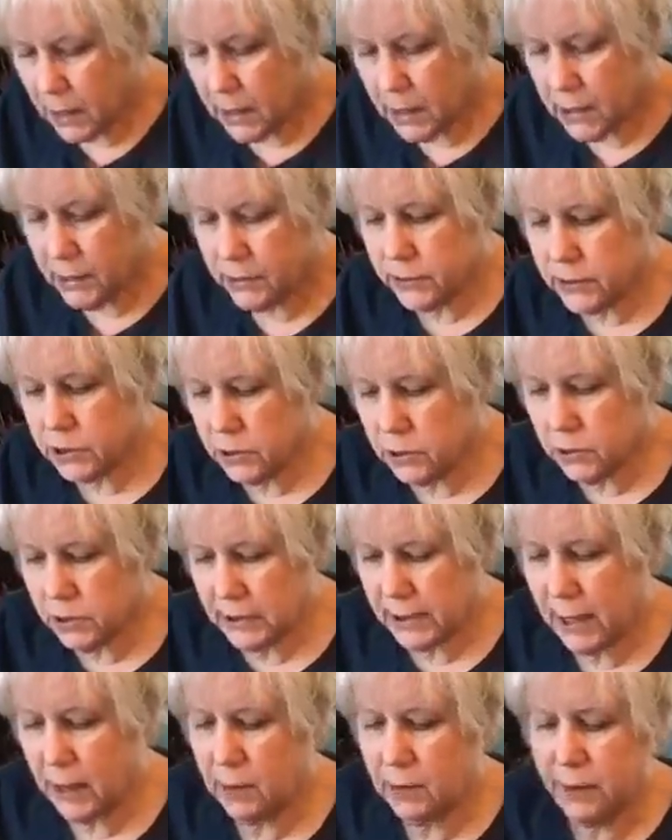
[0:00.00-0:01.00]
Here's a new
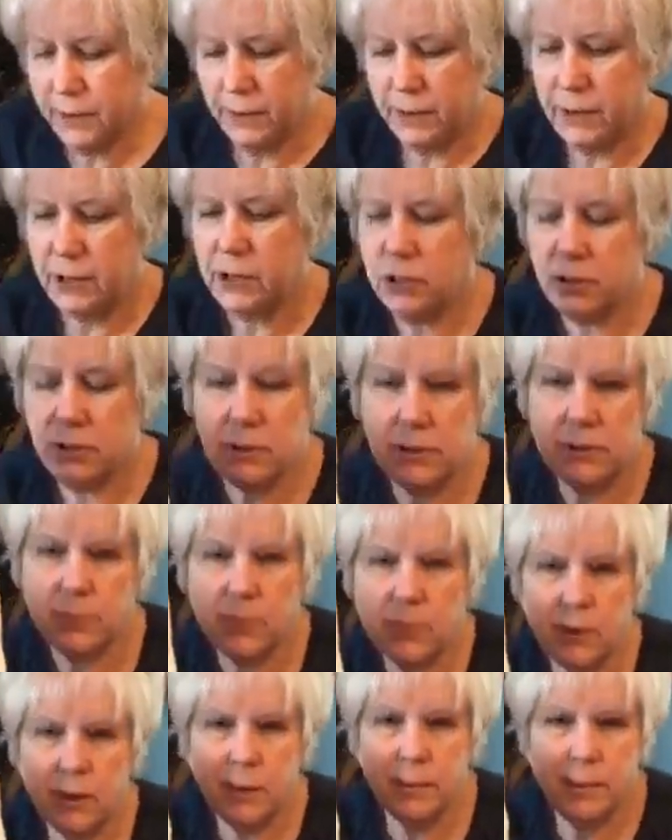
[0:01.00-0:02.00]
towel I finished this
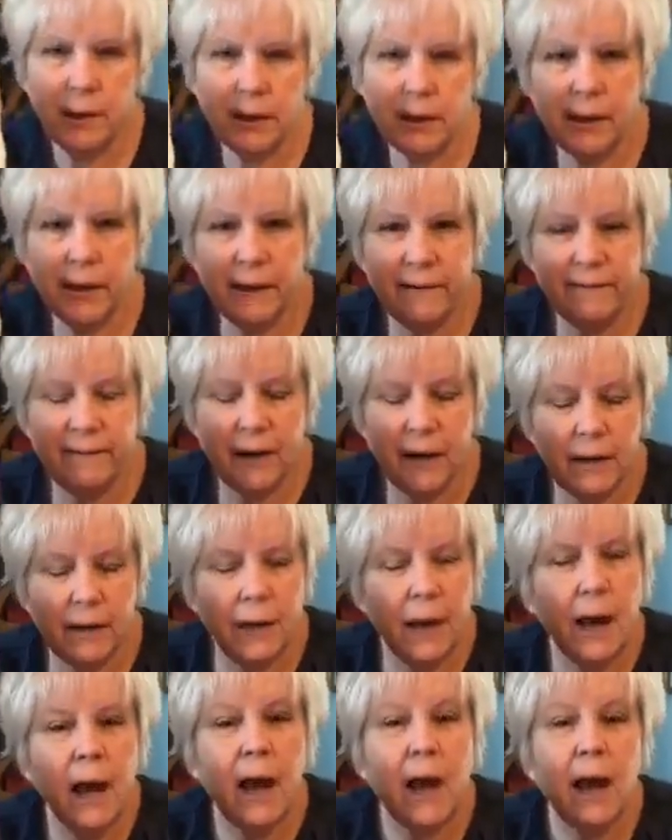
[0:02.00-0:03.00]
morning, Picnic Fun.
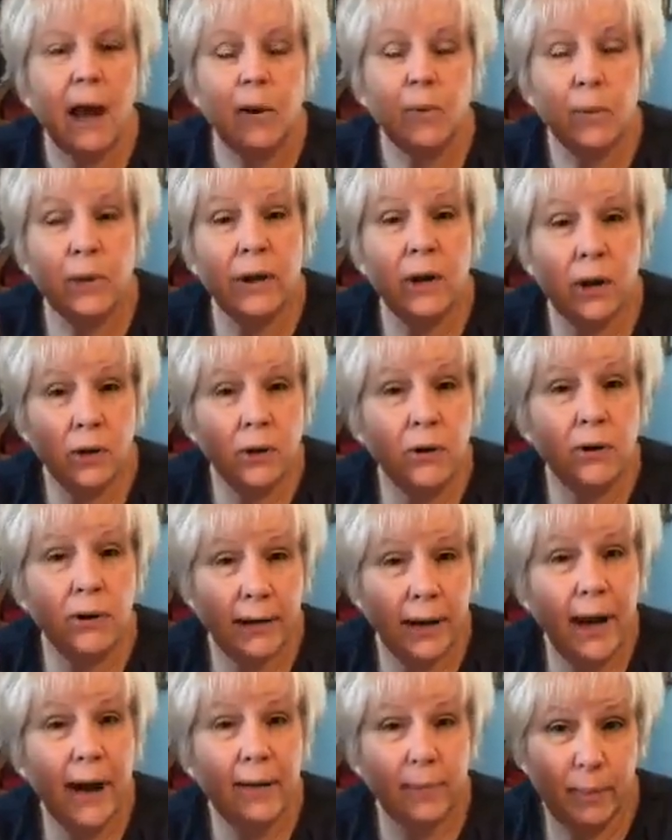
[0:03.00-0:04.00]
We are going to
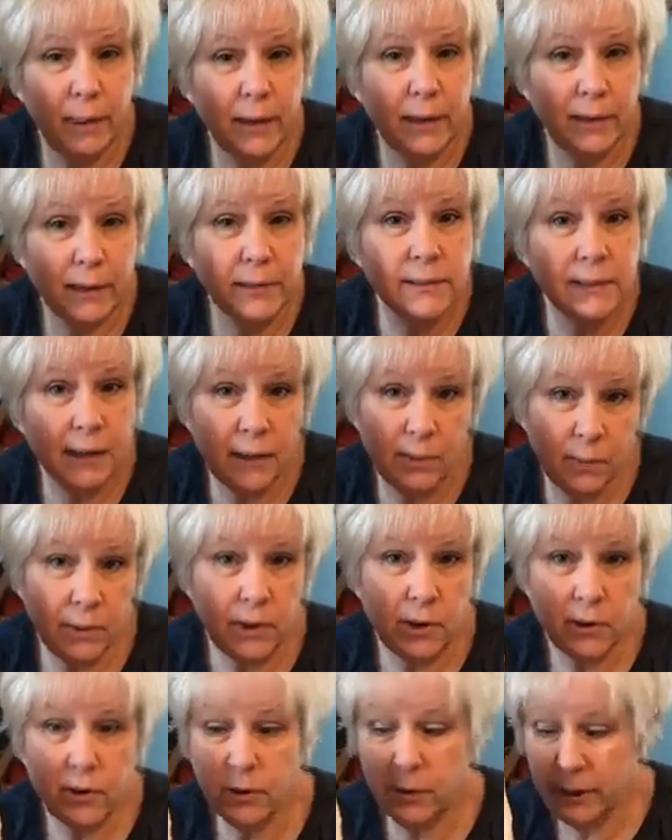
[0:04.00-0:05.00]
have picnics and we
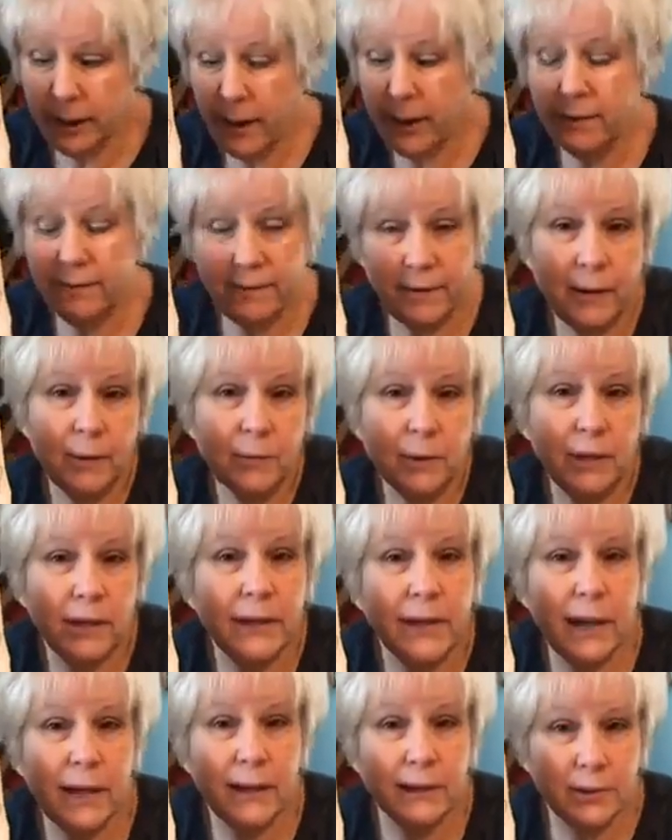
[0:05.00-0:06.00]
are going to have fun one
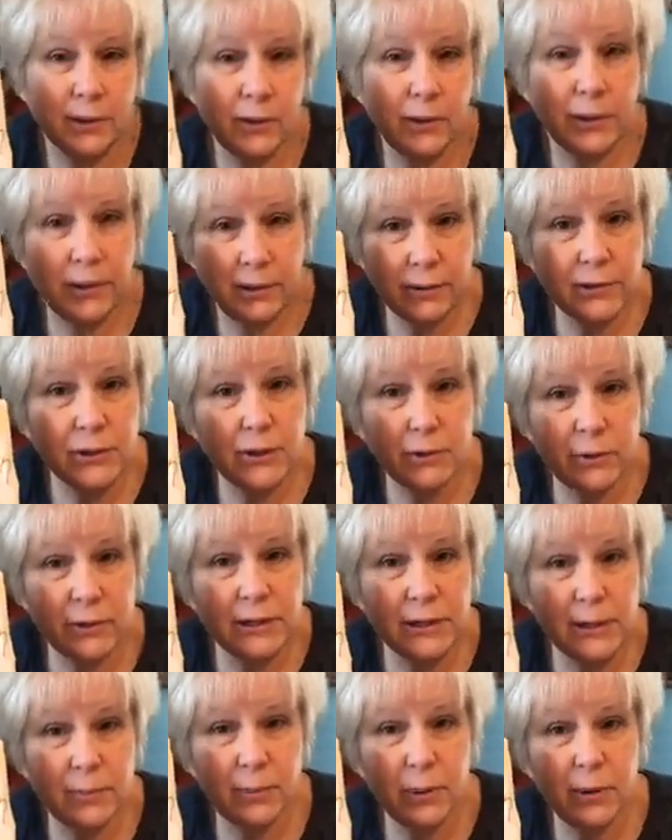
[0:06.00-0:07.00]
day. So here's your
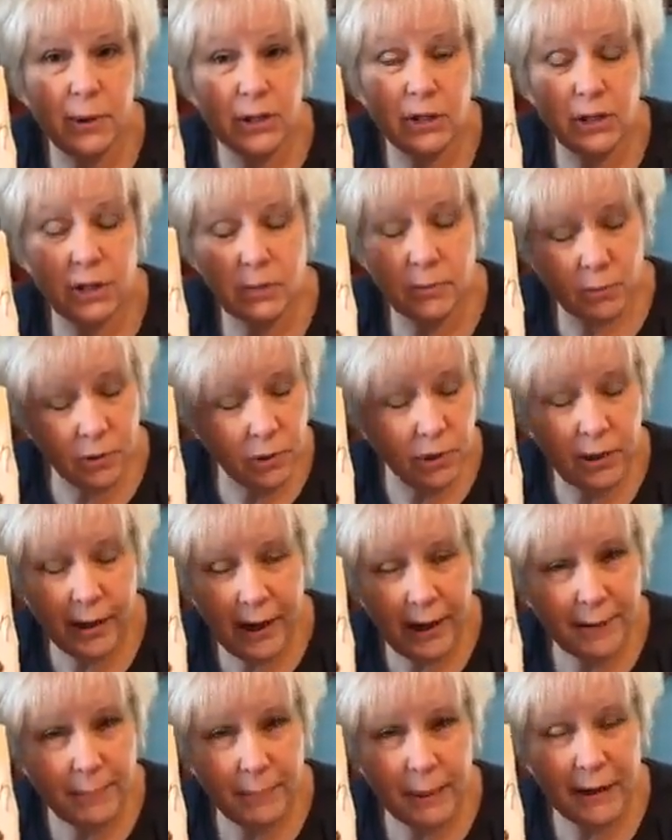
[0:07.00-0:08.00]
inspiration. We're going to
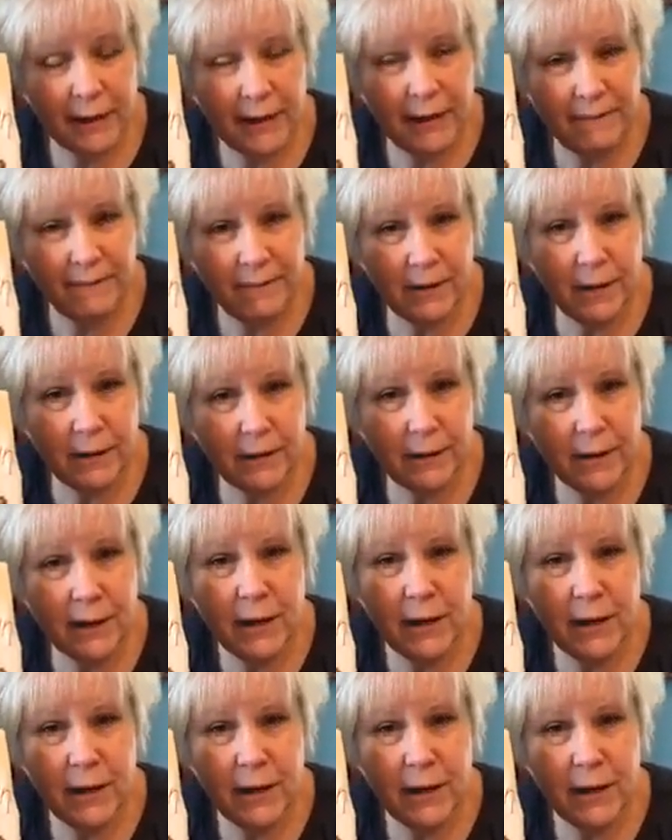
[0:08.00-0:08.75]
have picnic fun.